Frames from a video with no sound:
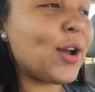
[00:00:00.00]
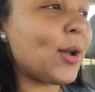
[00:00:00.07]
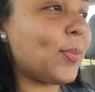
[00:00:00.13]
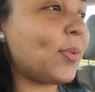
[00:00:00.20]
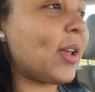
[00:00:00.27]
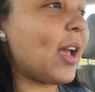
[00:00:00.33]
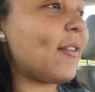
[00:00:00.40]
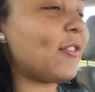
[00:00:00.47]

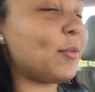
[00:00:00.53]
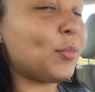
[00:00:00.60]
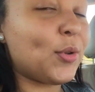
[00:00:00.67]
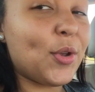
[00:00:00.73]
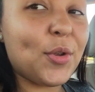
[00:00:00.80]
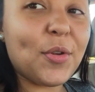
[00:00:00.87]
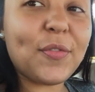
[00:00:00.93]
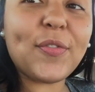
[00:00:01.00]
Hope you have a
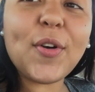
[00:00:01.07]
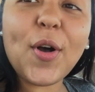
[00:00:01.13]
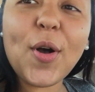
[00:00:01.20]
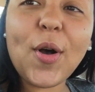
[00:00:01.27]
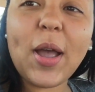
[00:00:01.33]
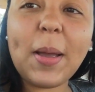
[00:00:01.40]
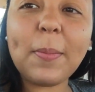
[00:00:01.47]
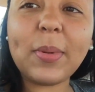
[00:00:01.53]

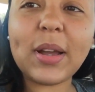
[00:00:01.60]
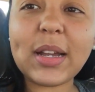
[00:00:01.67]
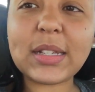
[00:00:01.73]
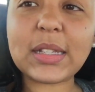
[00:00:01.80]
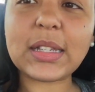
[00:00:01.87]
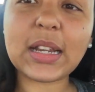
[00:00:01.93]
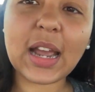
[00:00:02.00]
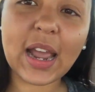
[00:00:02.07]
beautiful and
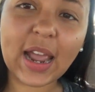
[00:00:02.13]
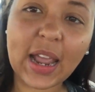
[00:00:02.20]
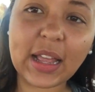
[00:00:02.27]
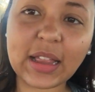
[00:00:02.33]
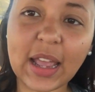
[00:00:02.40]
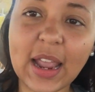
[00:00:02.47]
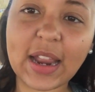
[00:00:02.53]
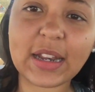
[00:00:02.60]
blessed
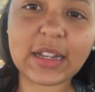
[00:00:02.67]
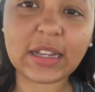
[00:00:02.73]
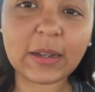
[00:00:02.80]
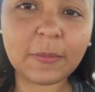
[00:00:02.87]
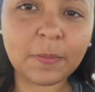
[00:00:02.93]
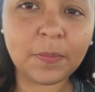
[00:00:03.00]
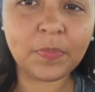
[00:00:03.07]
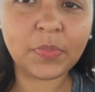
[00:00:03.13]
day,
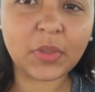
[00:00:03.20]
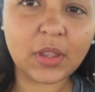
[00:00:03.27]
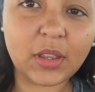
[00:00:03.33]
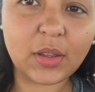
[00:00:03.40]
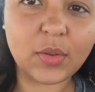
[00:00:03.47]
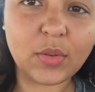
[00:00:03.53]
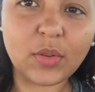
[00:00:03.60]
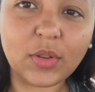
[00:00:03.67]
lady.
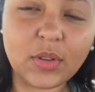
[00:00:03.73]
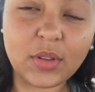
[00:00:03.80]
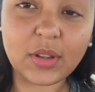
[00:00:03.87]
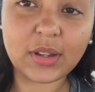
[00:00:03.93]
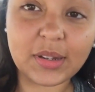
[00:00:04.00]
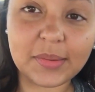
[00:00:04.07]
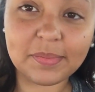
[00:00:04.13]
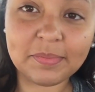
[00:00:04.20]

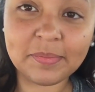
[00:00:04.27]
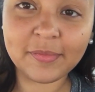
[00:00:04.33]
Okay.